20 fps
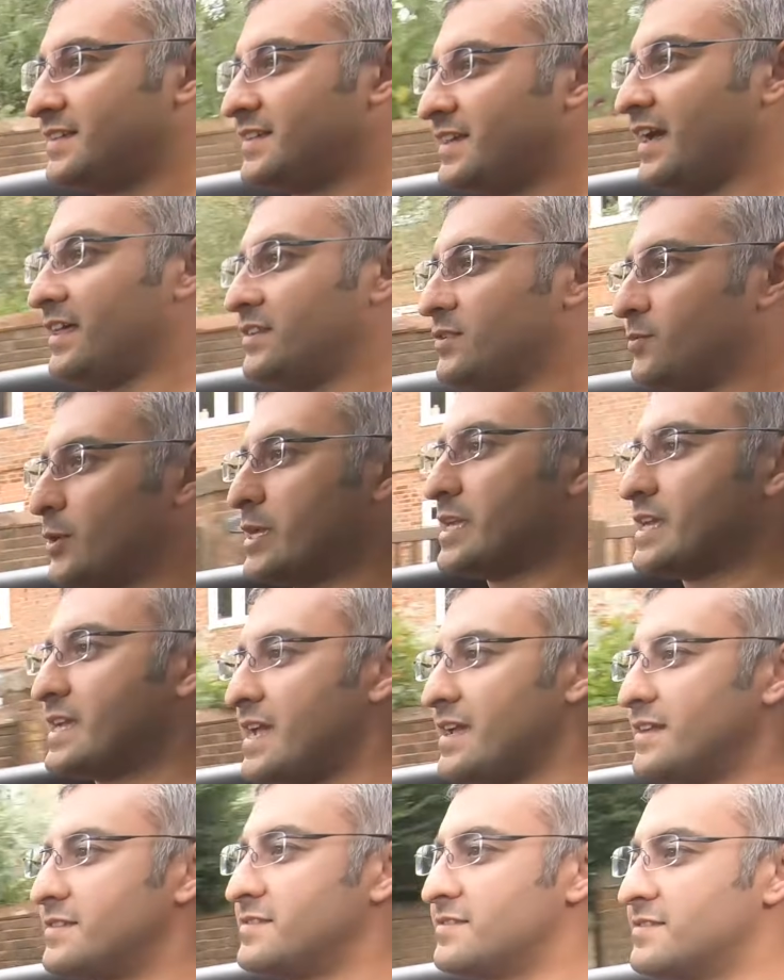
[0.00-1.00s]
at the
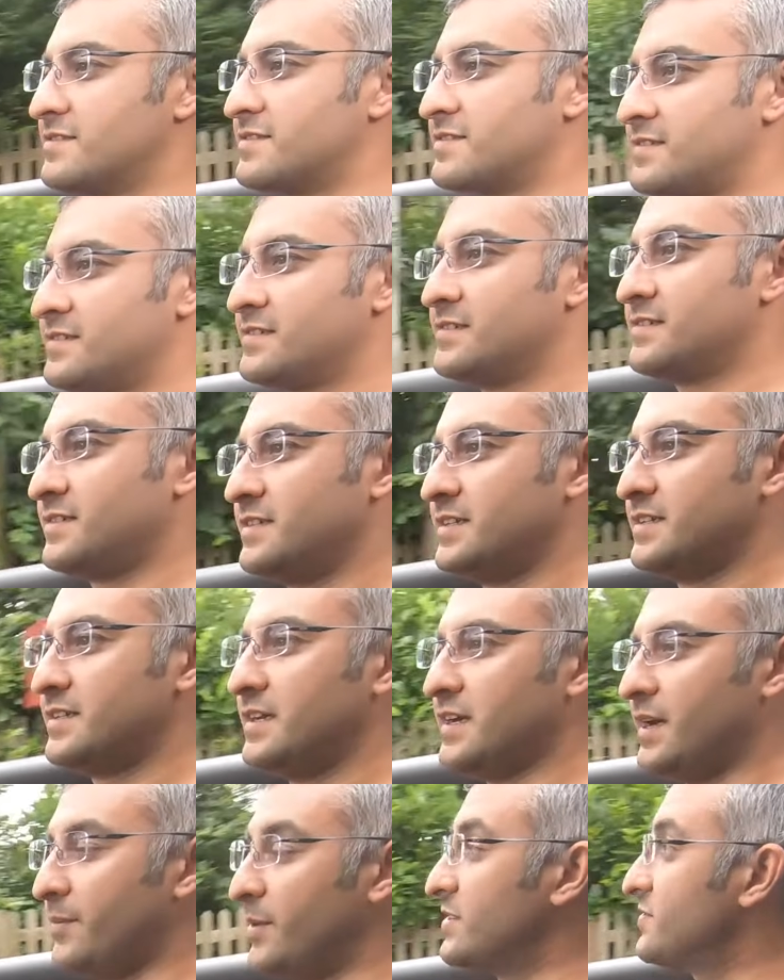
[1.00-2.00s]
weekends.
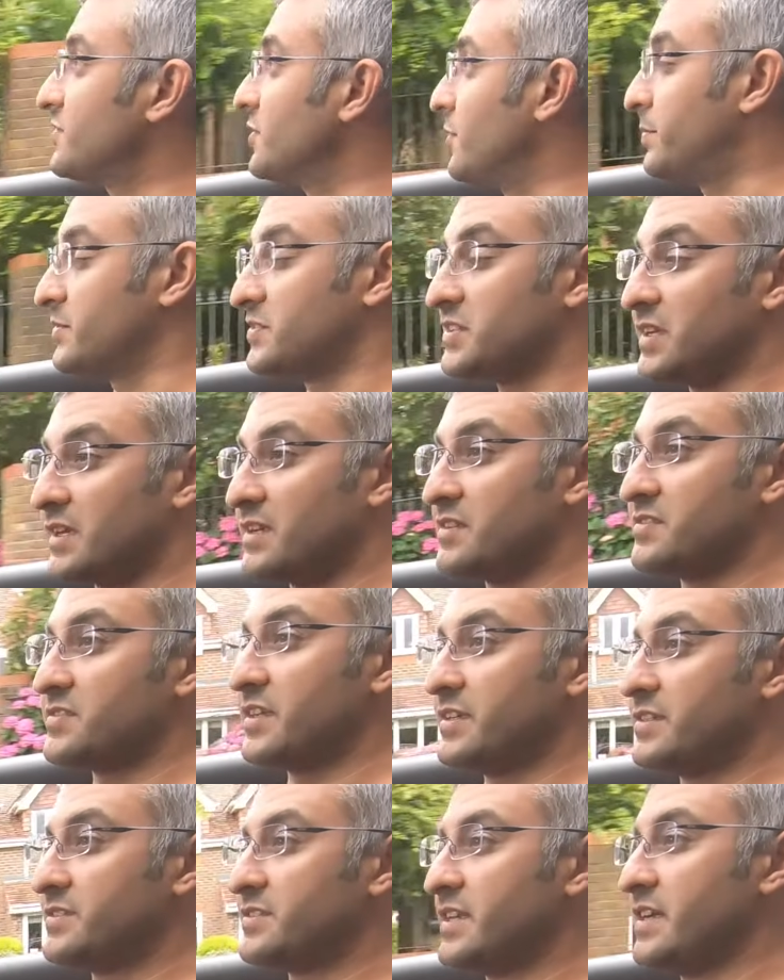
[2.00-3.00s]
I mean, it's not particularly
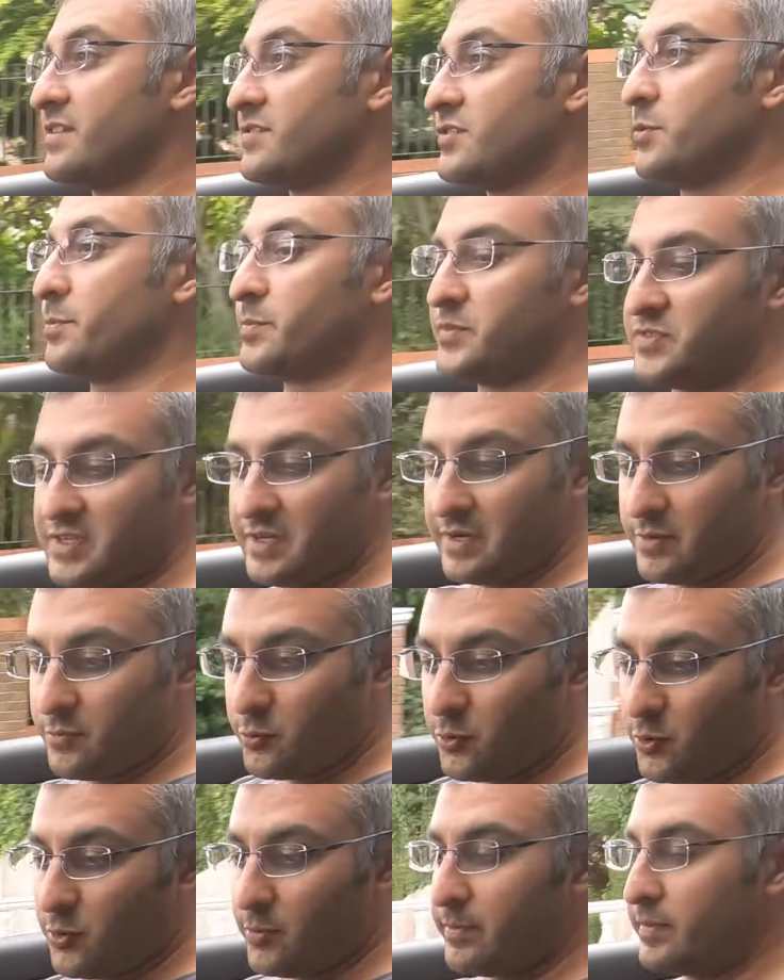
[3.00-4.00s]
sunny today, it's not particularly
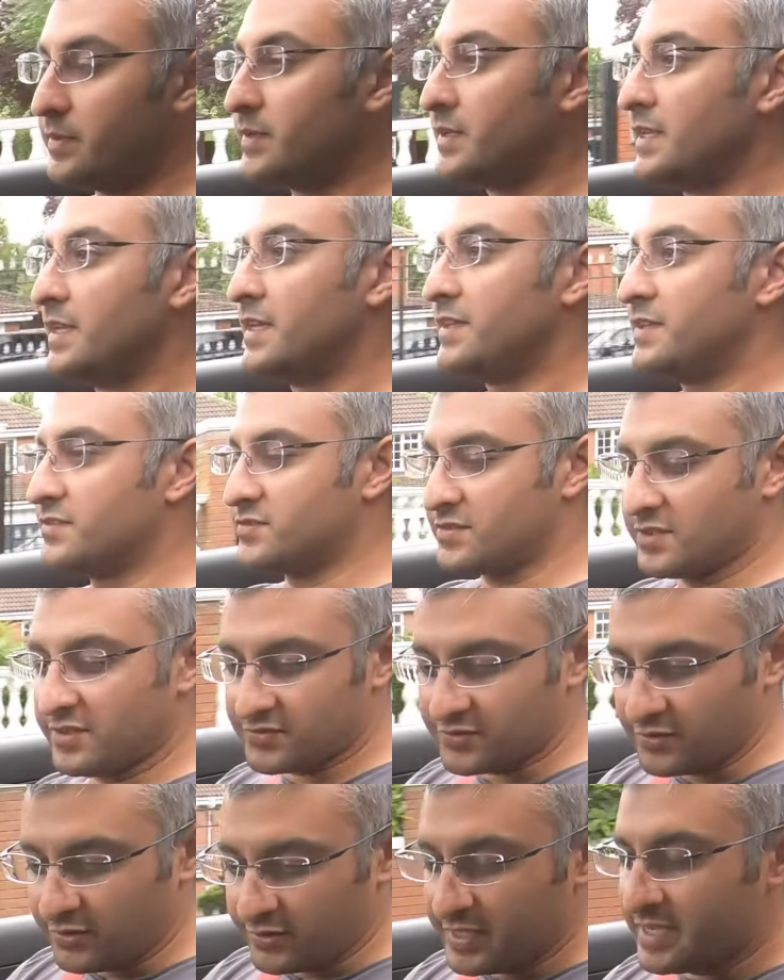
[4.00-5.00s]
warm. This
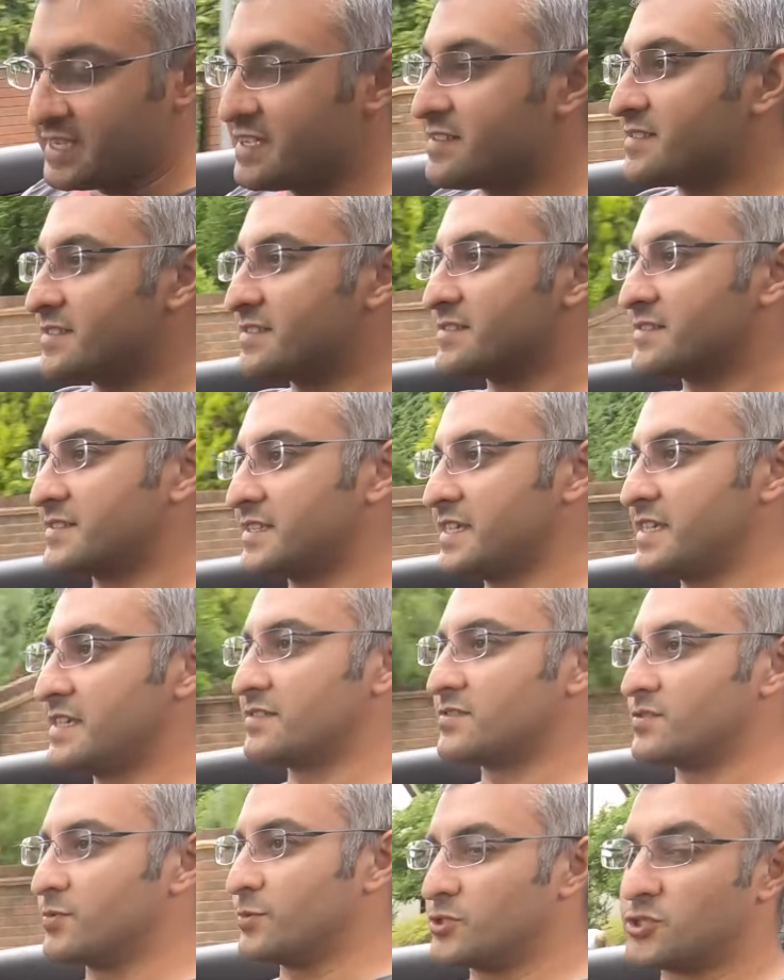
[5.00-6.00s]
car's got the heated
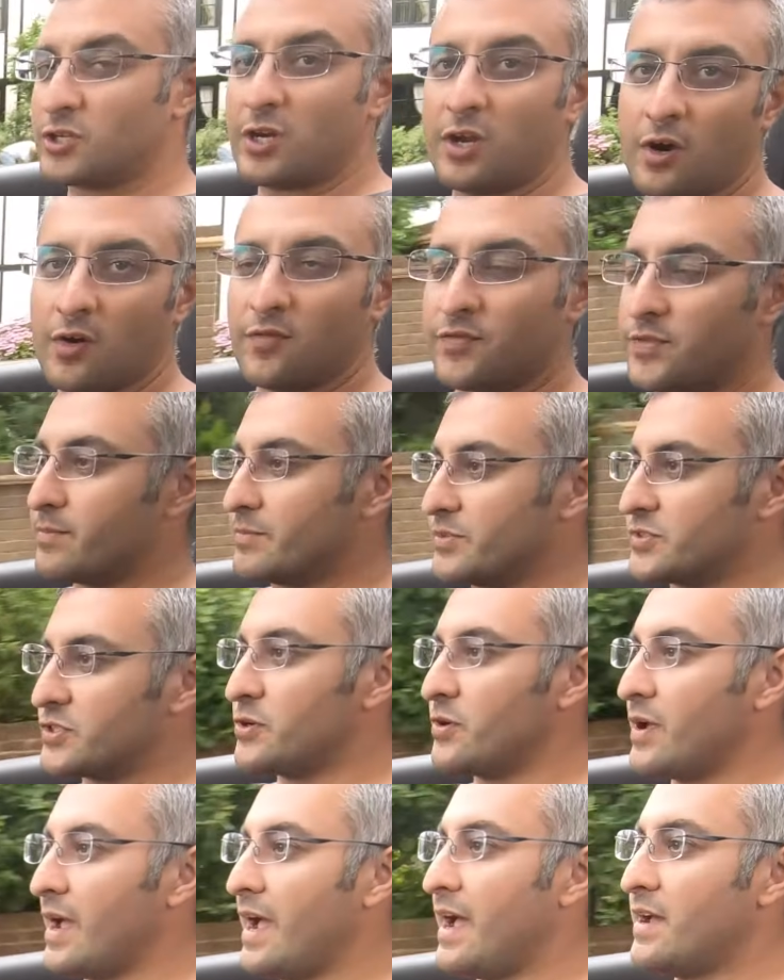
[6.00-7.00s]
seats, which a lot of them
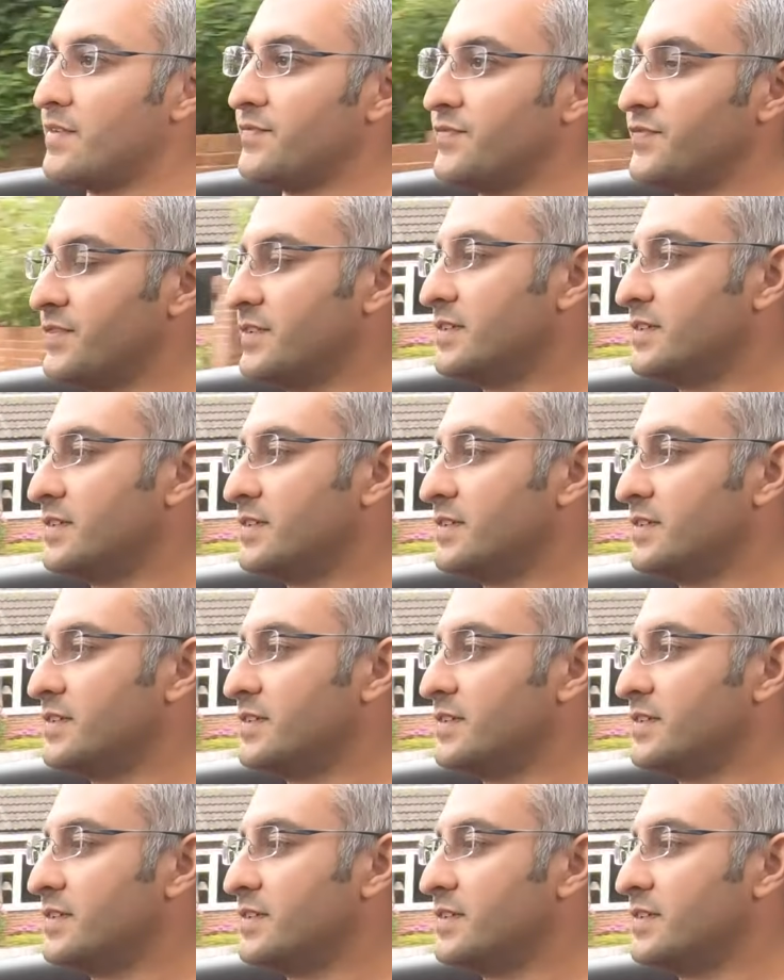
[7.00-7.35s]
do have.